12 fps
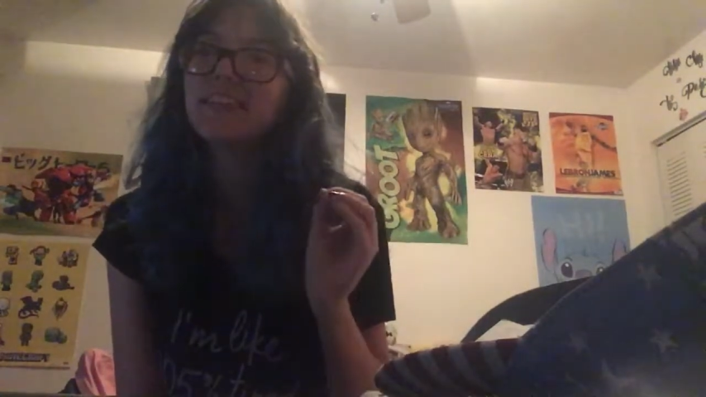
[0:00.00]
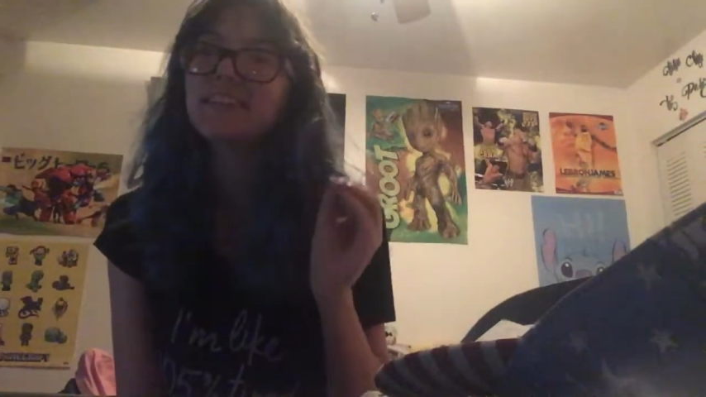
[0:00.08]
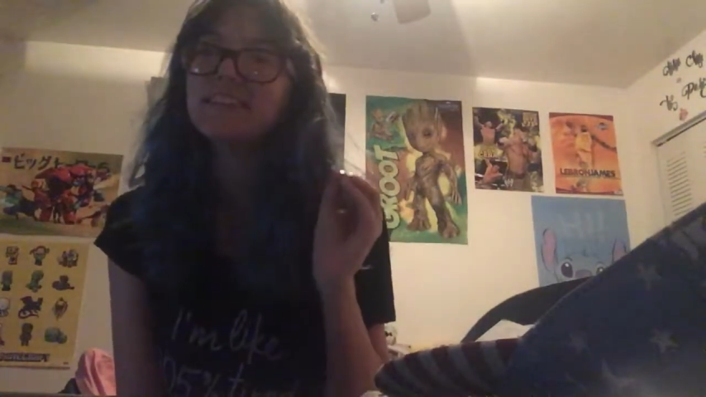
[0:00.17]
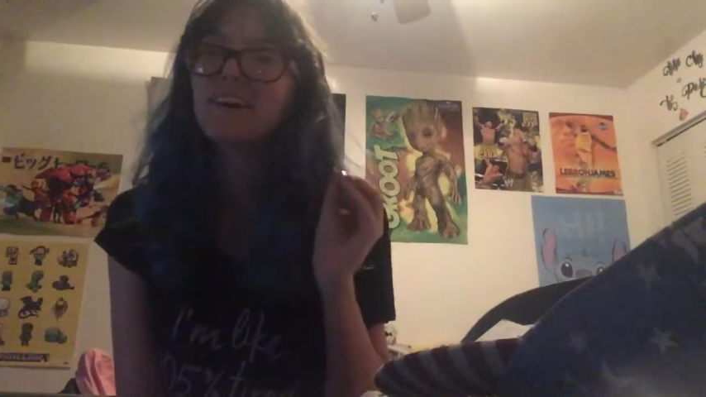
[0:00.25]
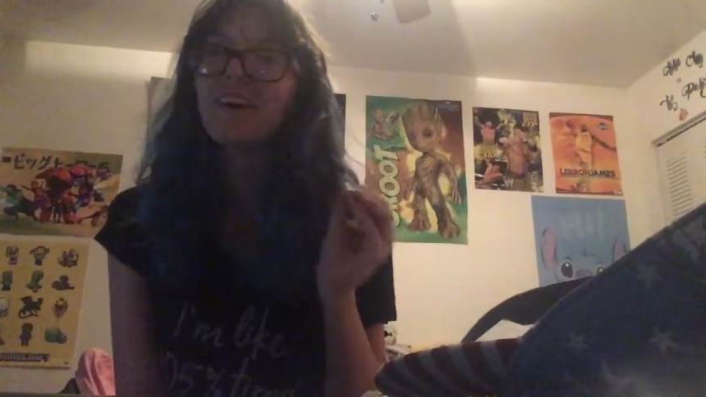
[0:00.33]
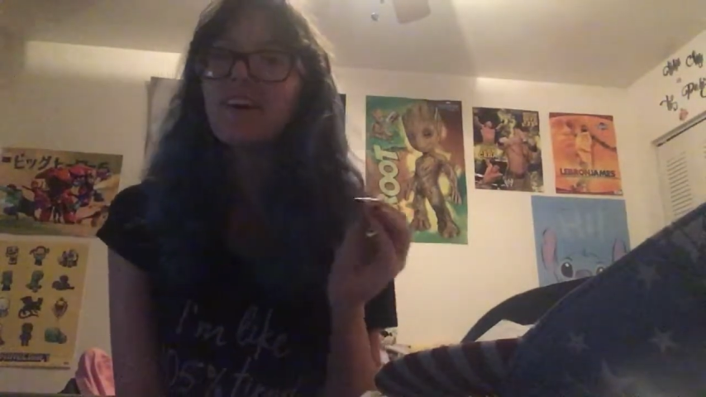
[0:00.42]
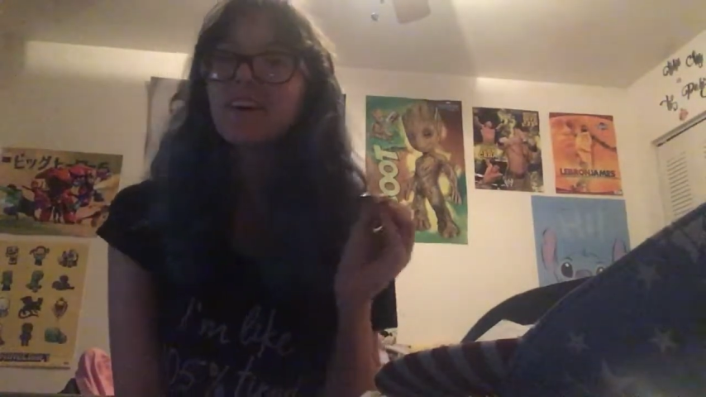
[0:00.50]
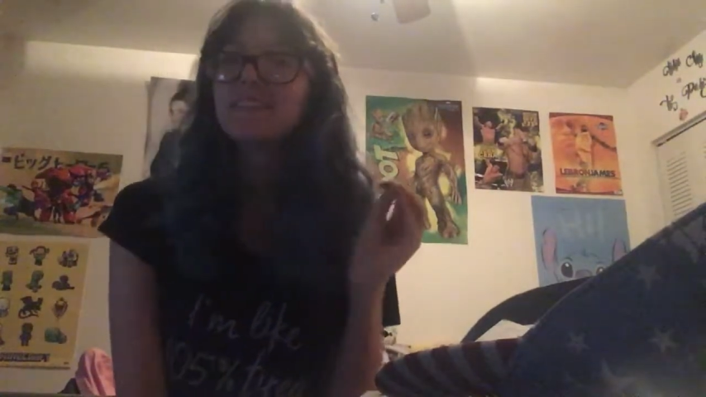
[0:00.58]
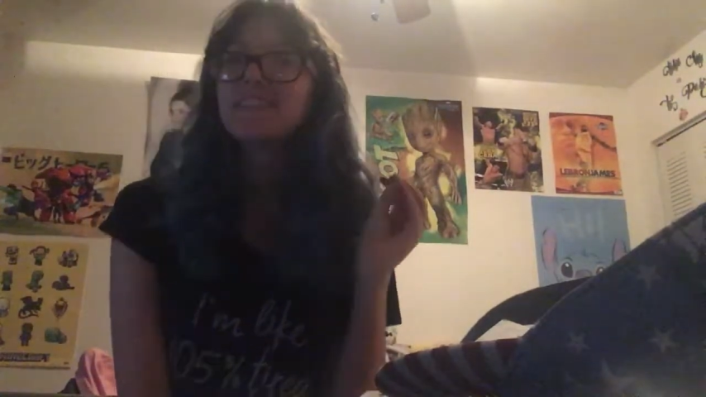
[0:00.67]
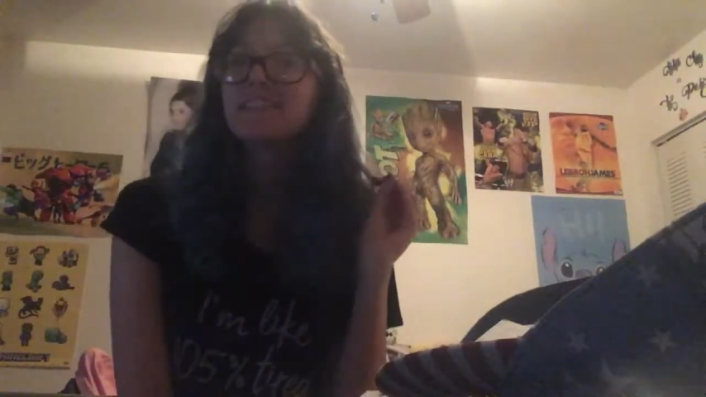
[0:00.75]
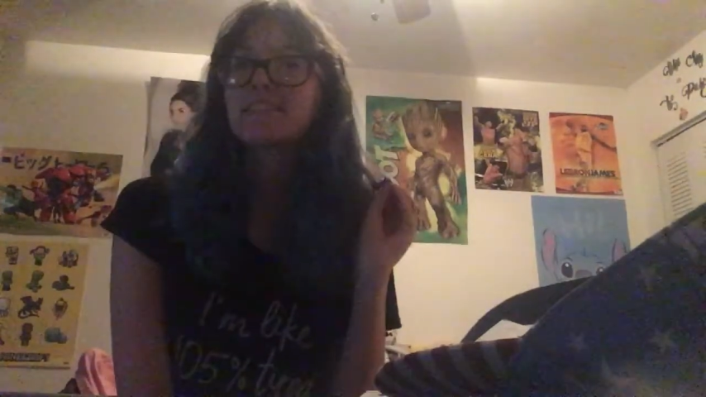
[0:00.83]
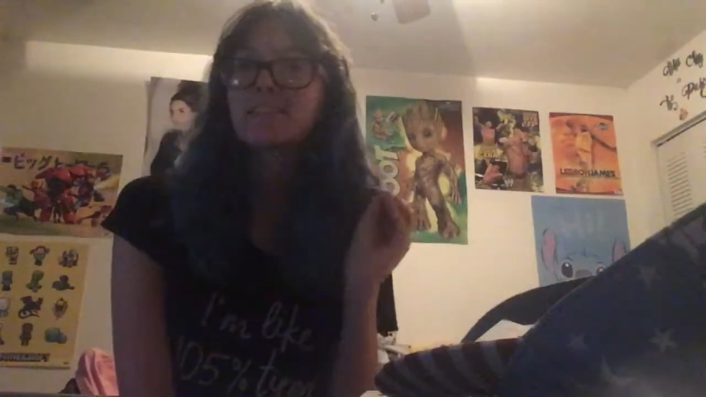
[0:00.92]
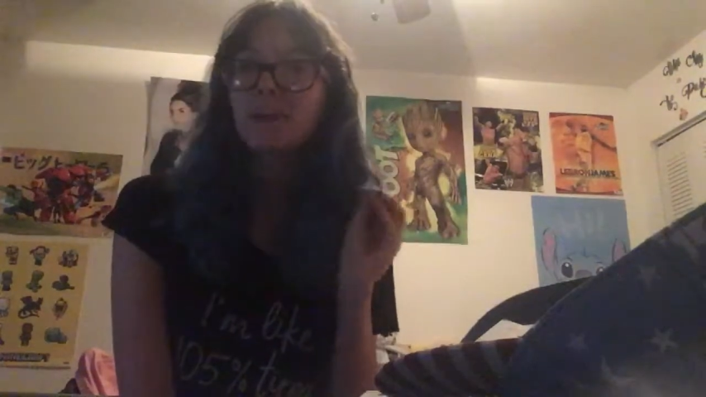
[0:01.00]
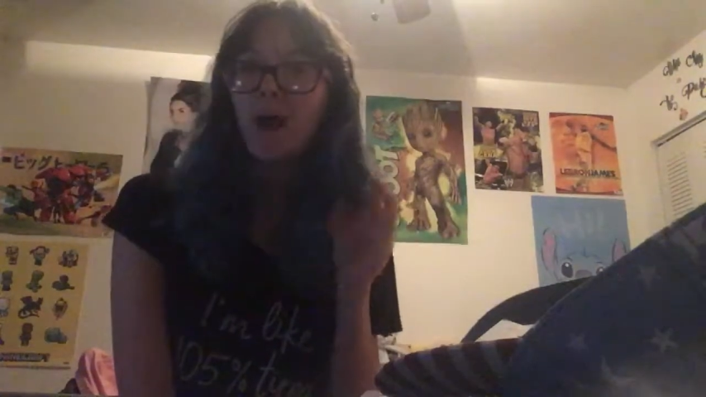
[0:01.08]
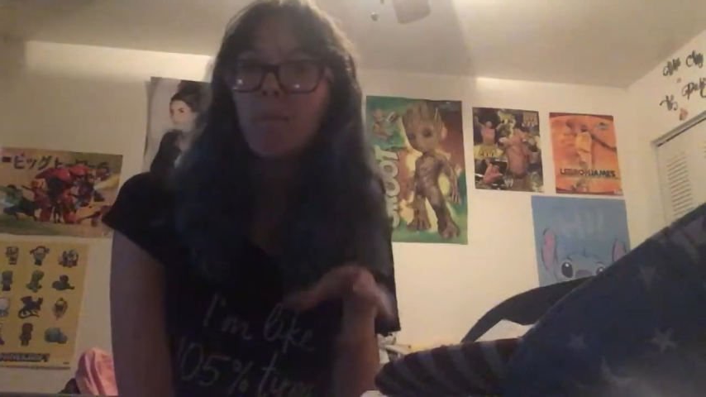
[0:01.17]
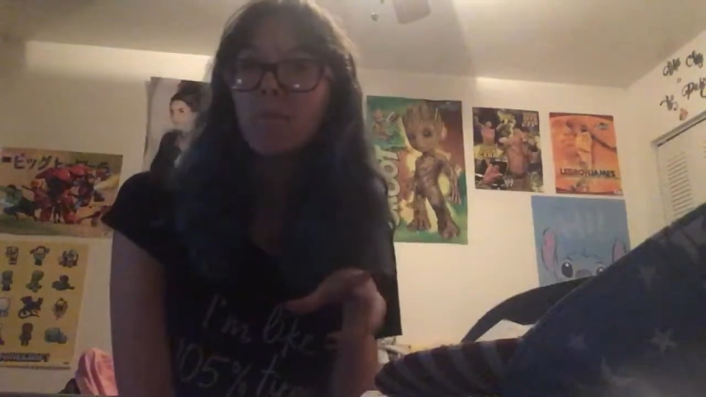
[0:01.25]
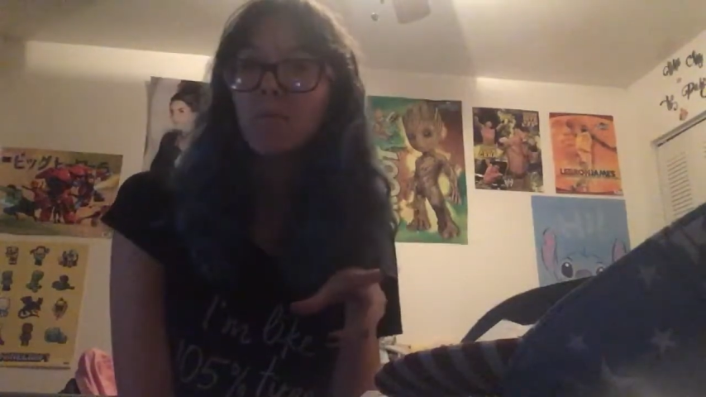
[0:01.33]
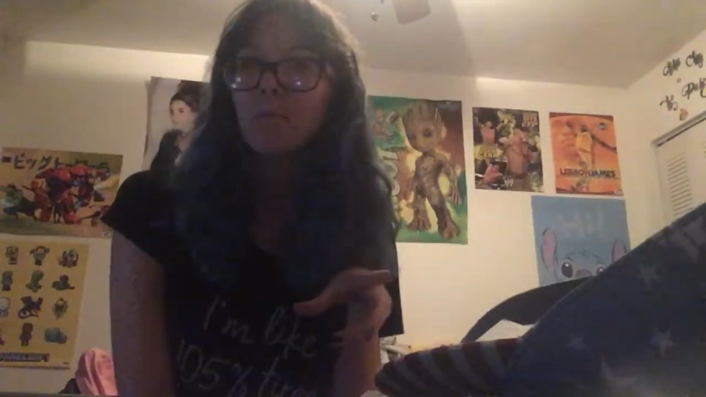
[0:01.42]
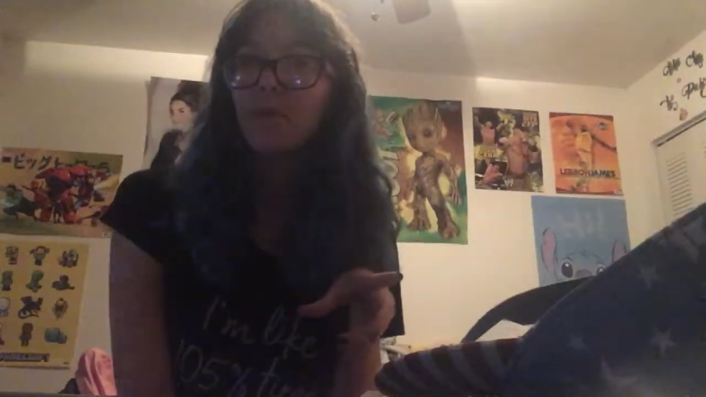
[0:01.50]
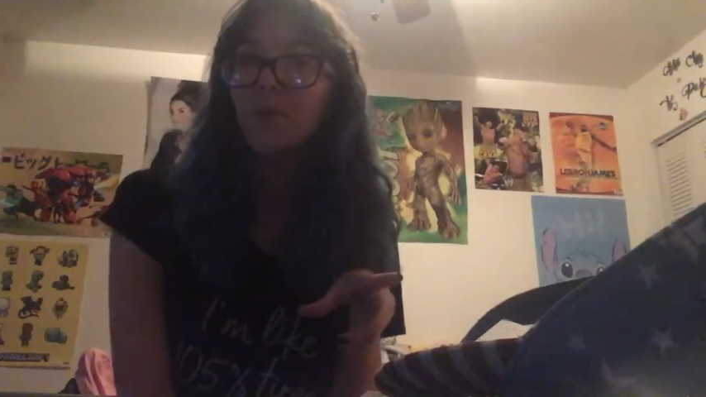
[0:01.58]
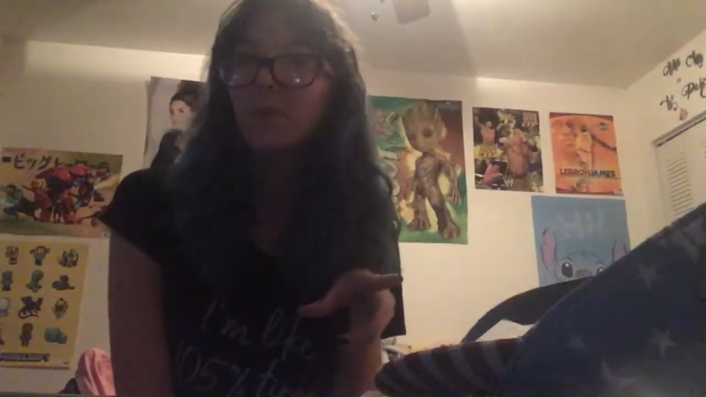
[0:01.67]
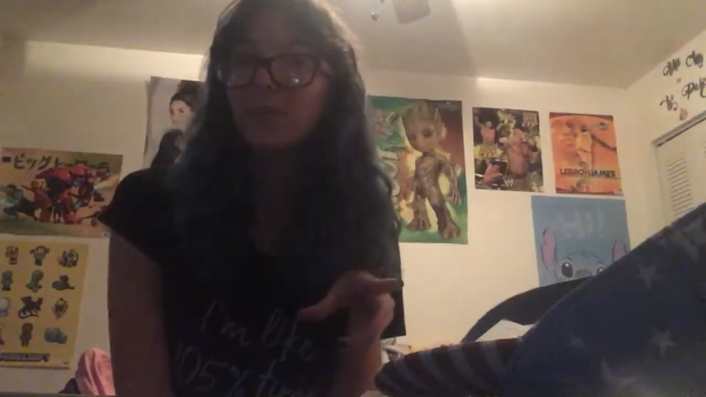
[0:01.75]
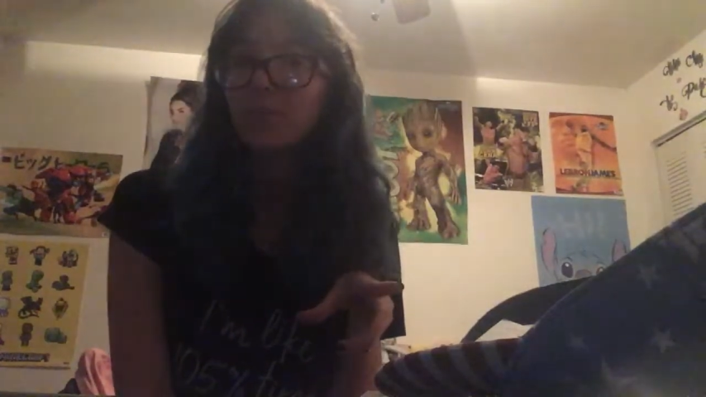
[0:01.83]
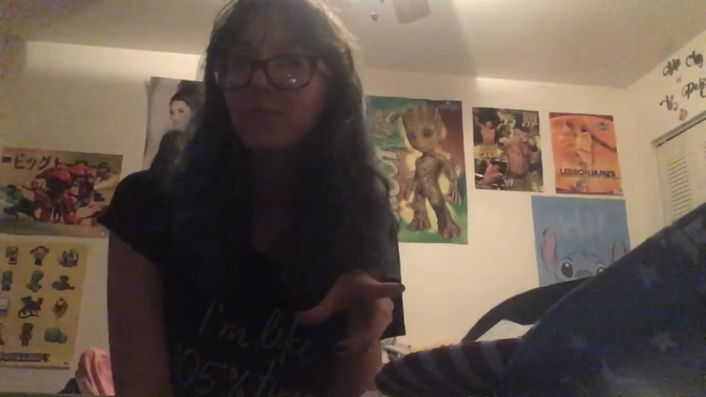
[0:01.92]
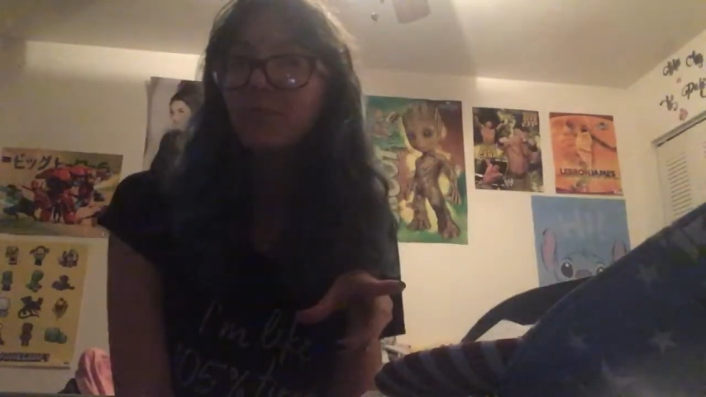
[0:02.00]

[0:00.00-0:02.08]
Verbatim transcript: It's called Unstoppable.